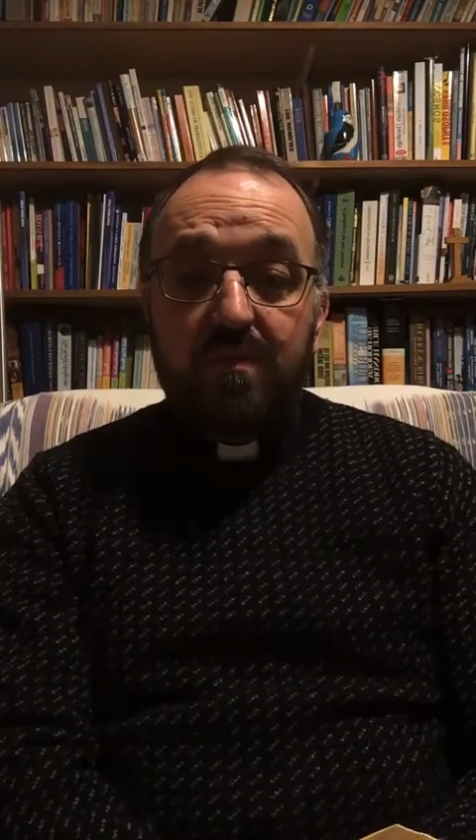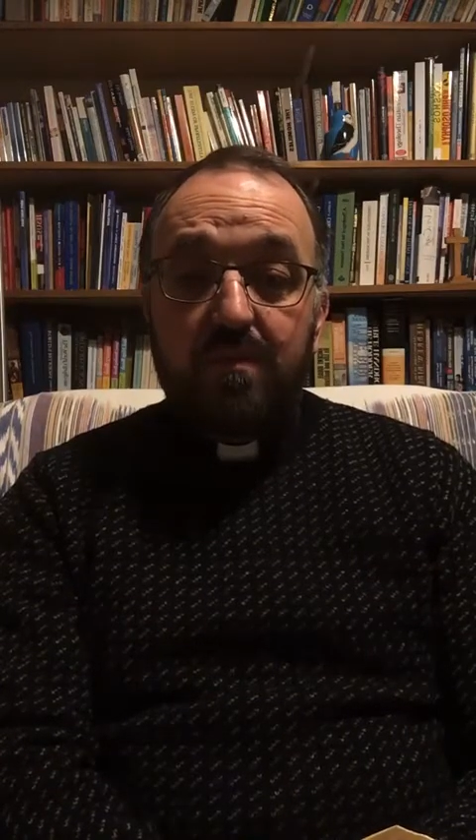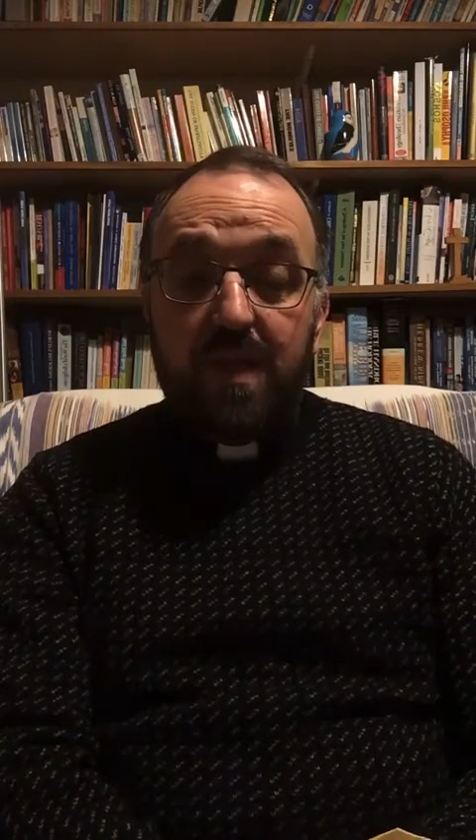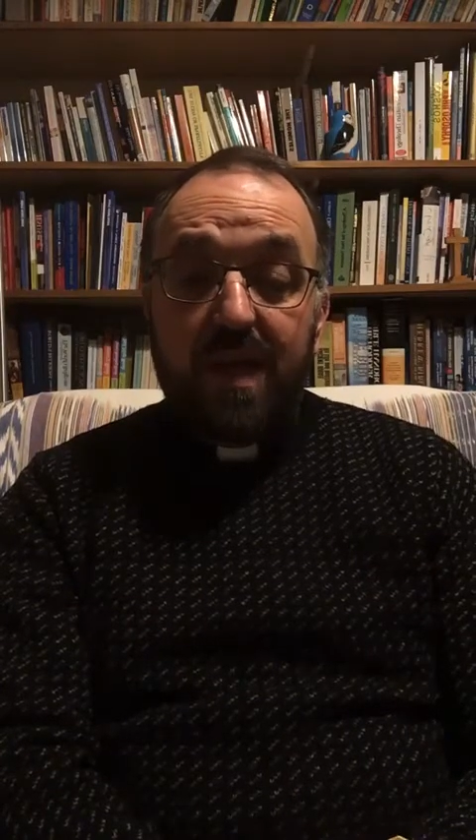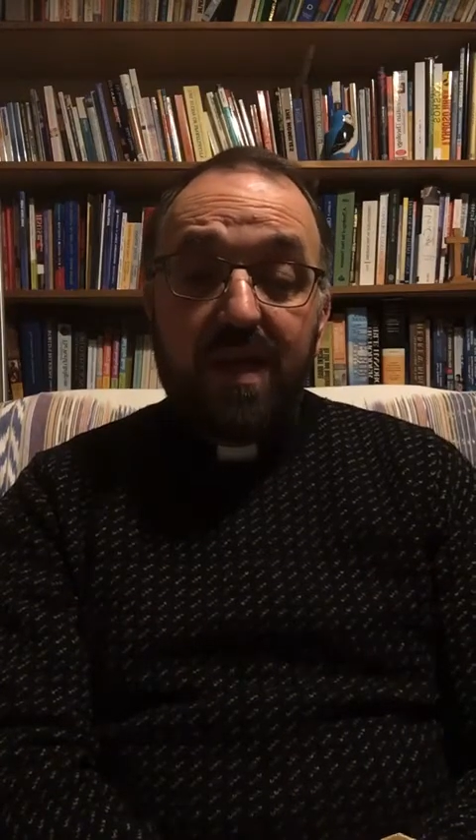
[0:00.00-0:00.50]

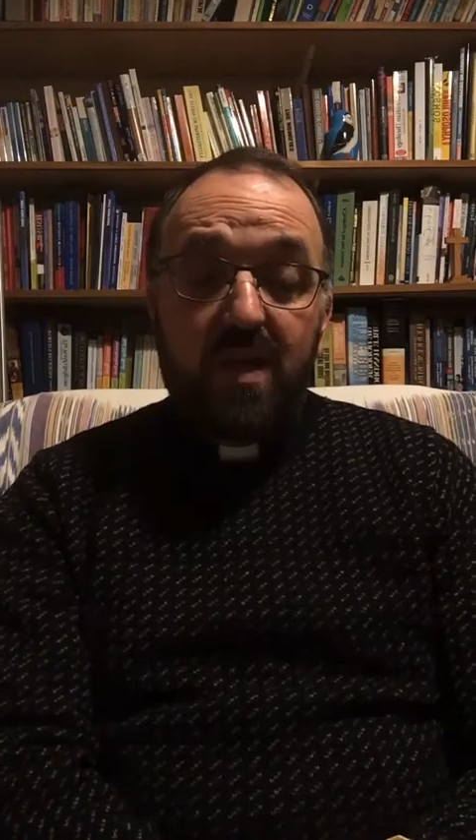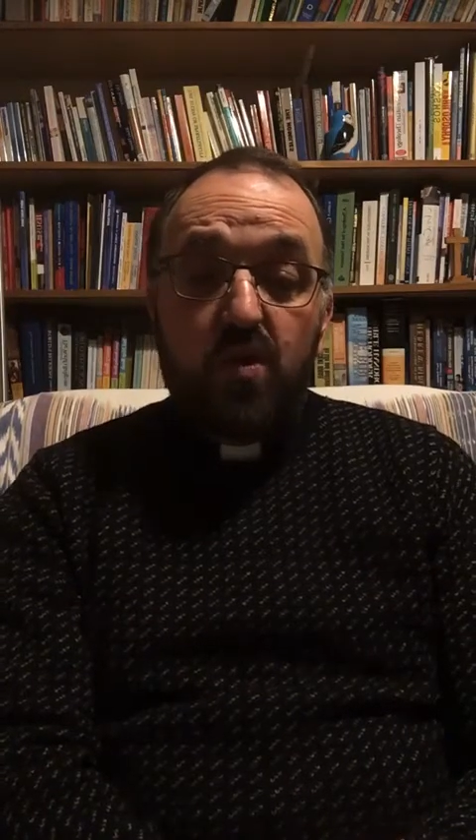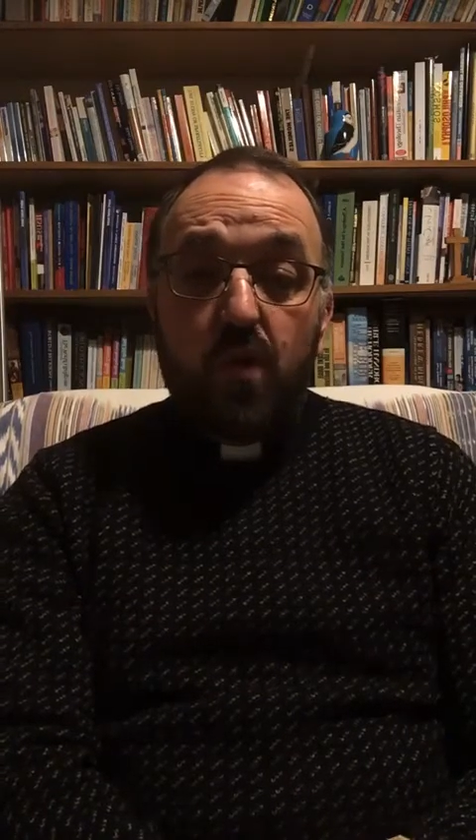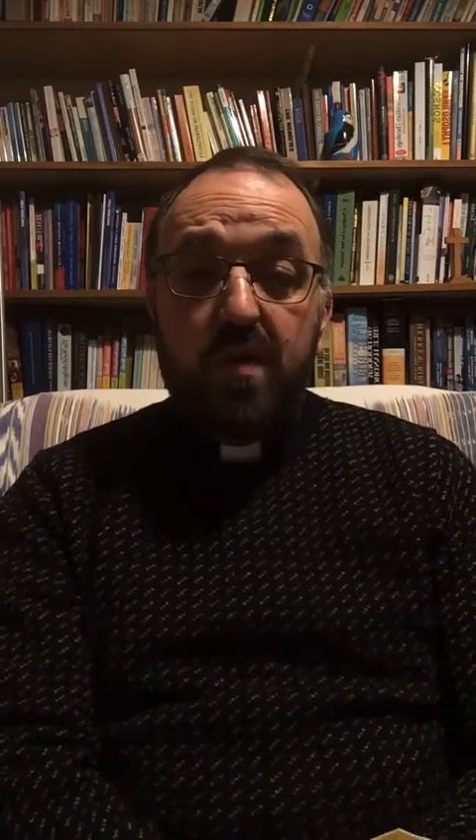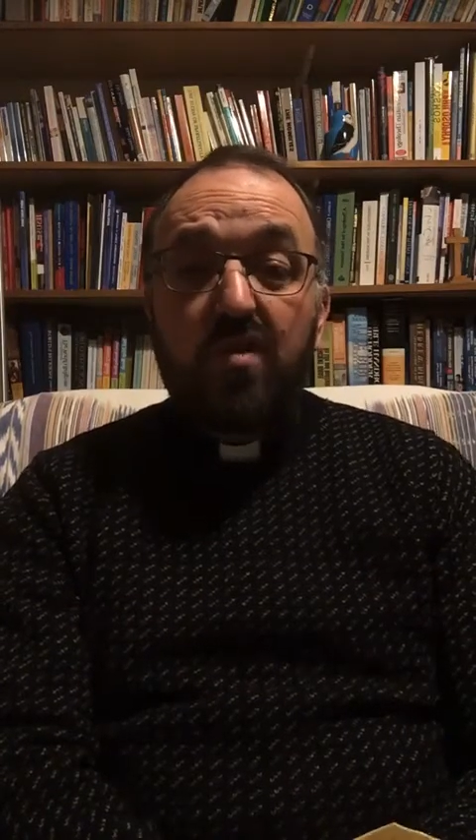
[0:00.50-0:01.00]
here in
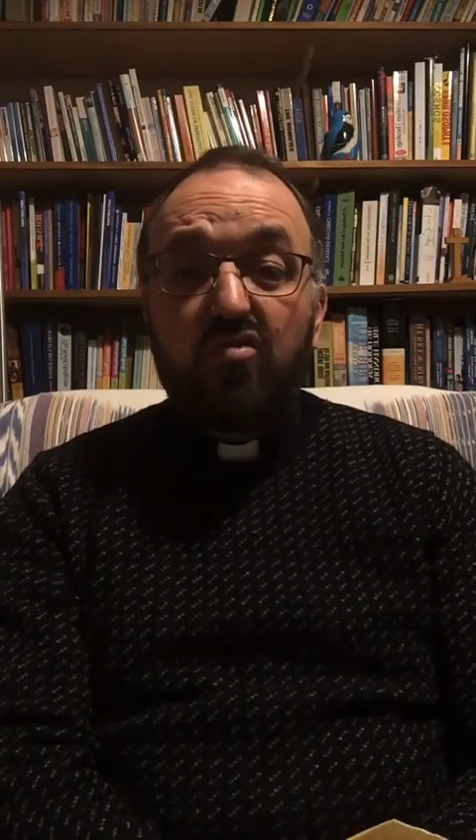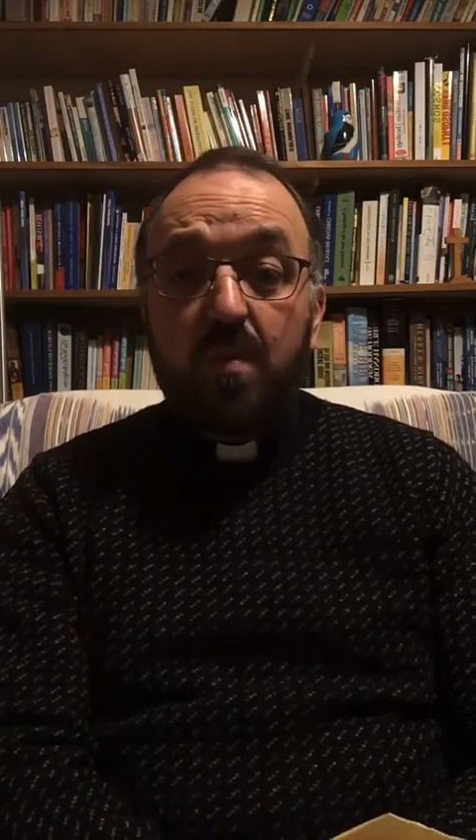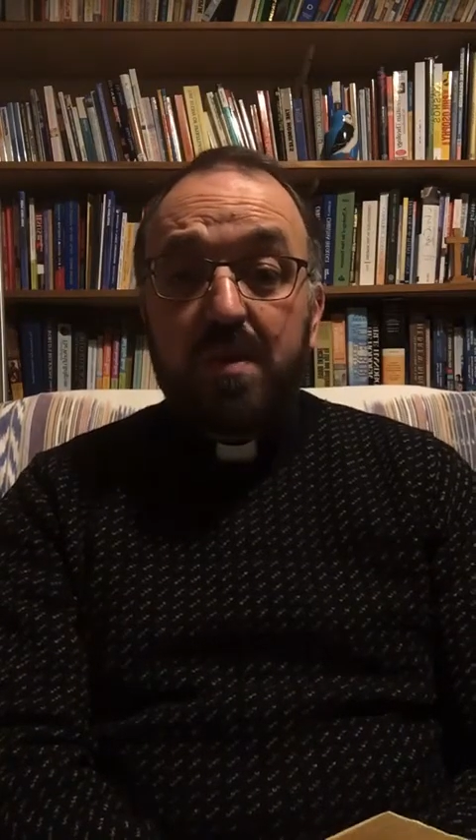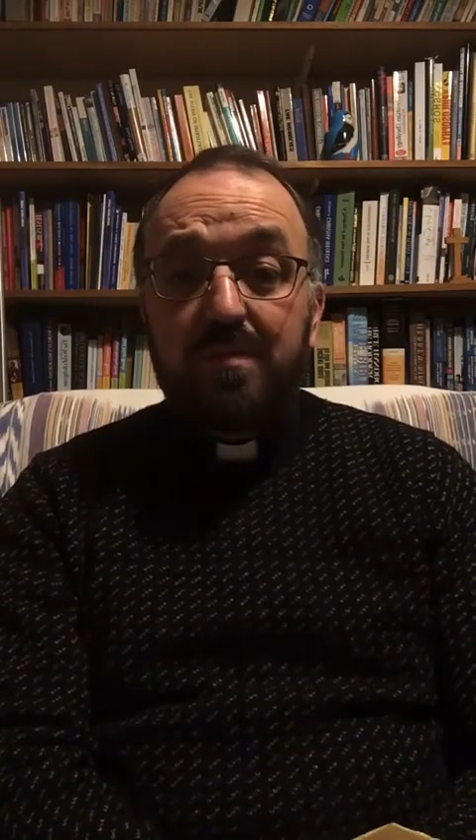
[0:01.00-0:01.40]
Northern Europe.